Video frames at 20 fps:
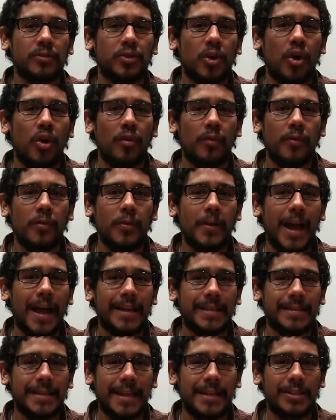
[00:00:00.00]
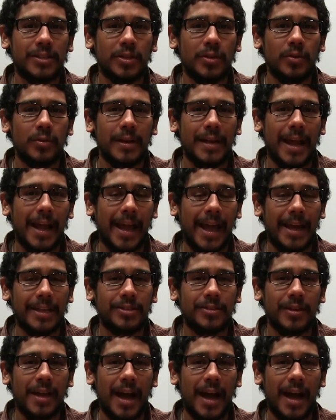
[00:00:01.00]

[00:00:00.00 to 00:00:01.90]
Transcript: so hopefully you guys stay tuned and I catch you